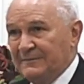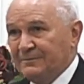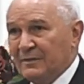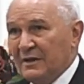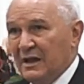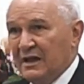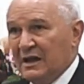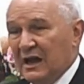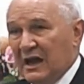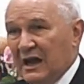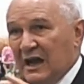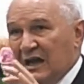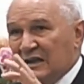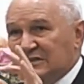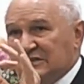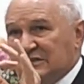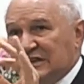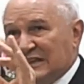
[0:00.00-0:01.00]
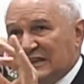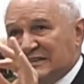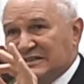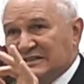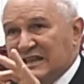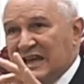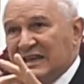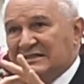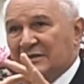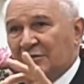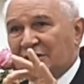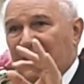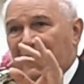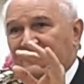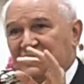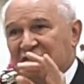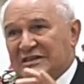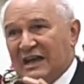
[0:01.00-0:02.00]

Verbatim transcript: operating in each assistance.